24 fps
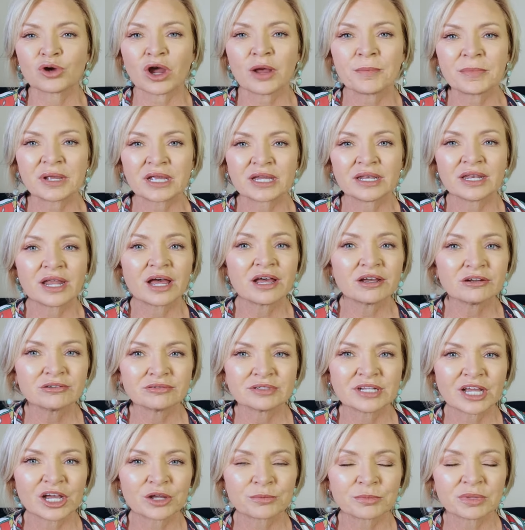drop me a
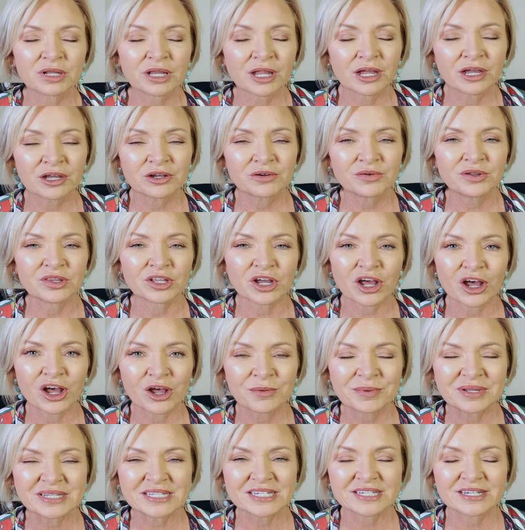note down below in the
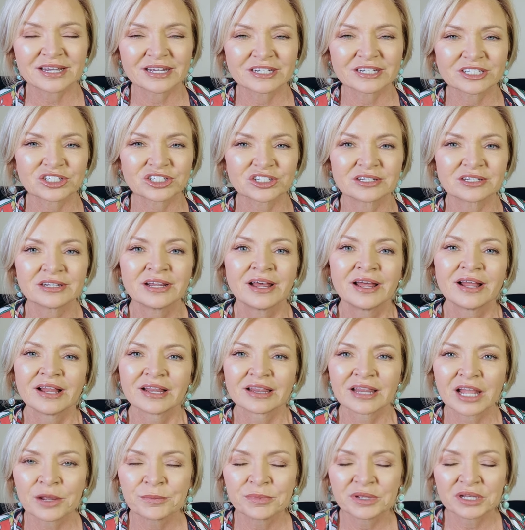comment section.
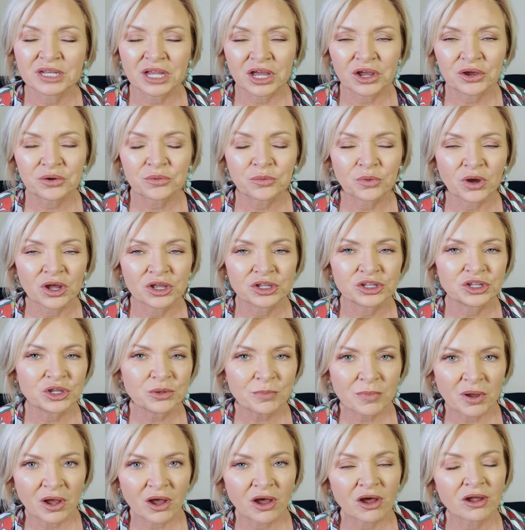Let me know what you
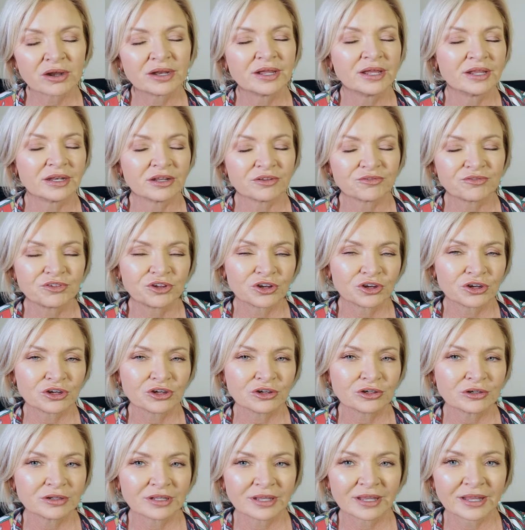bought and if
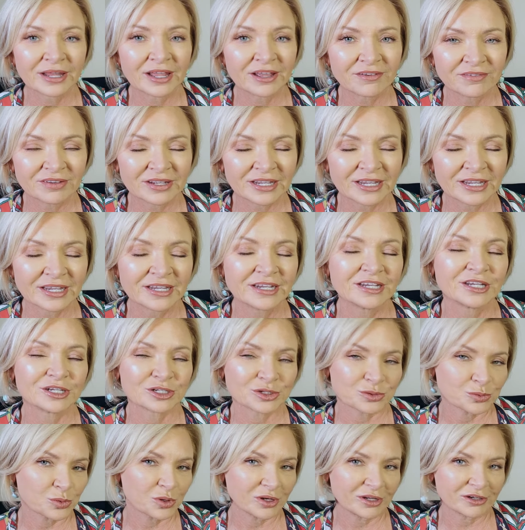you're loving it
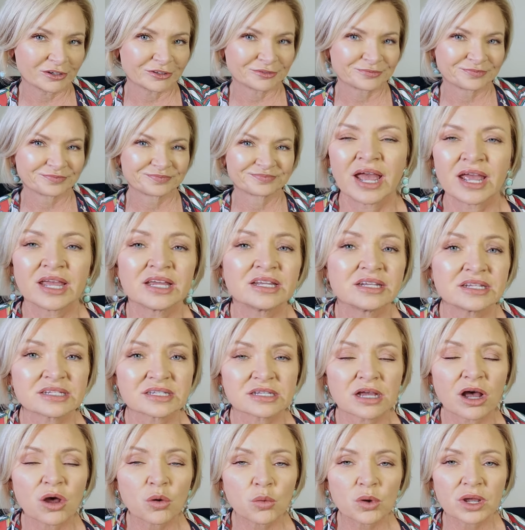as well. And as
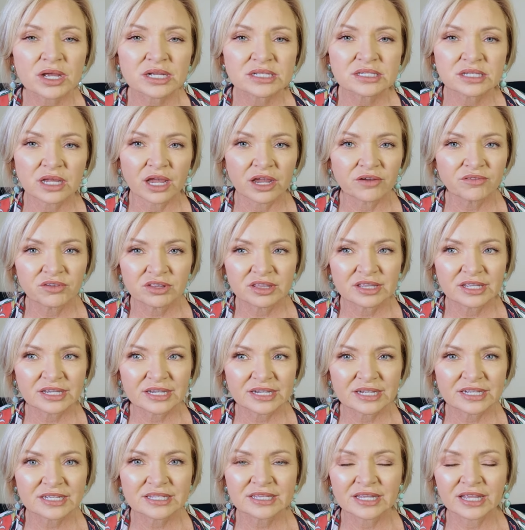always,
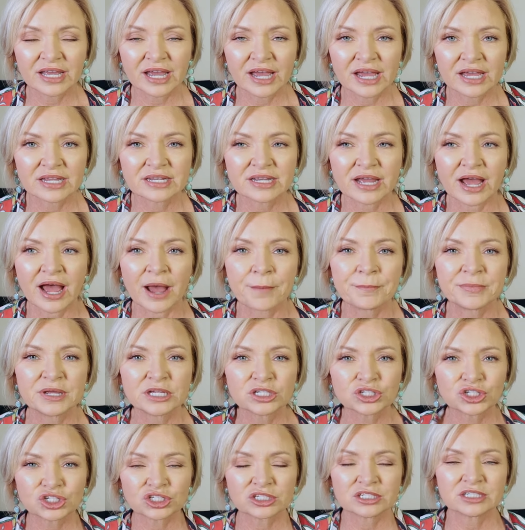everything that I
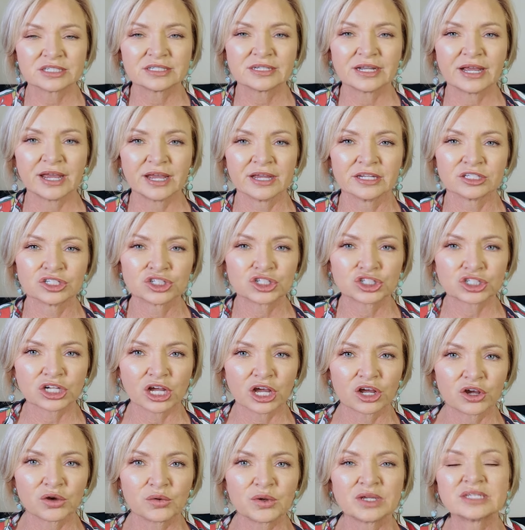mention and
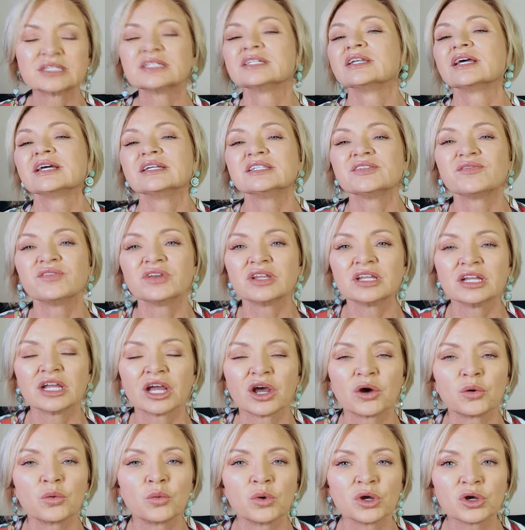show in today's
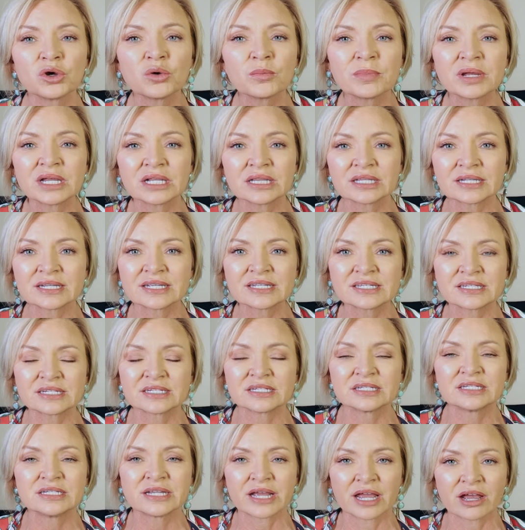video will be
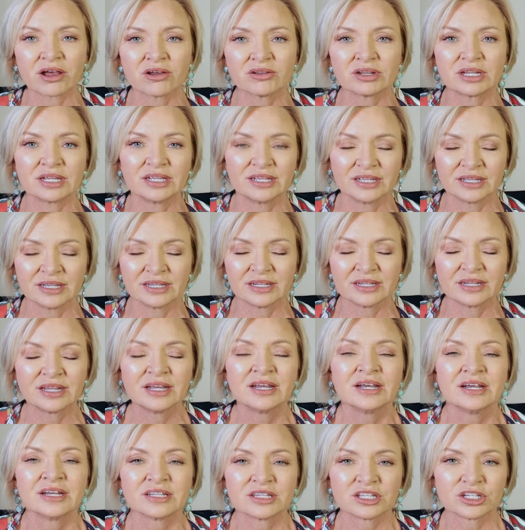listed down in
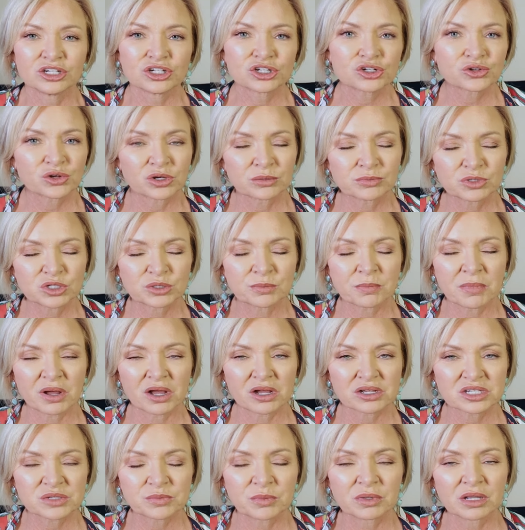the description
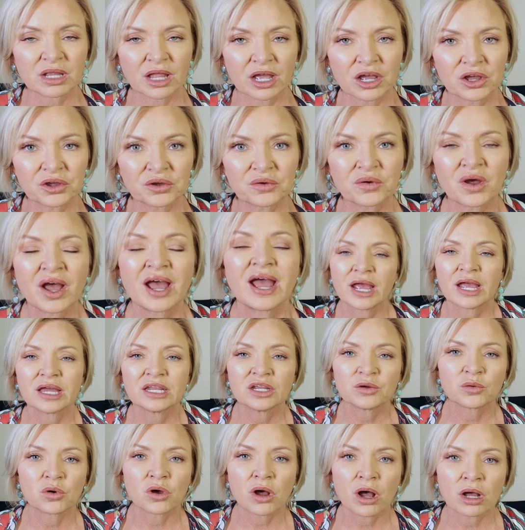box below, and
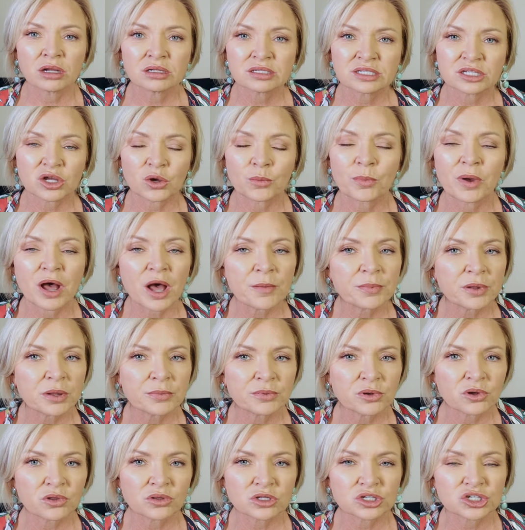it will also pop
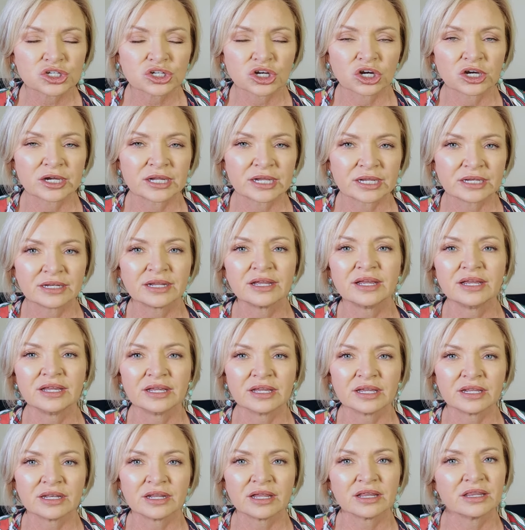up on the screen
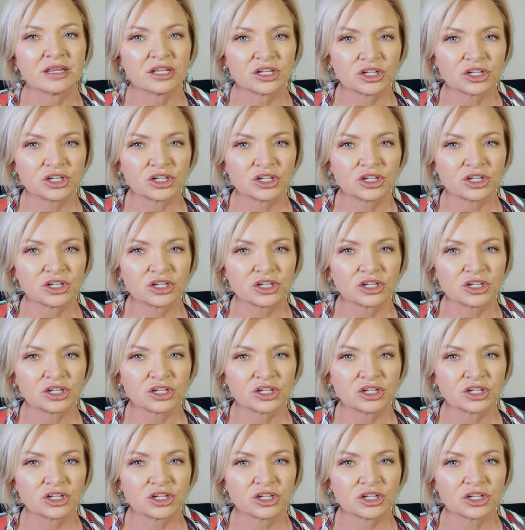in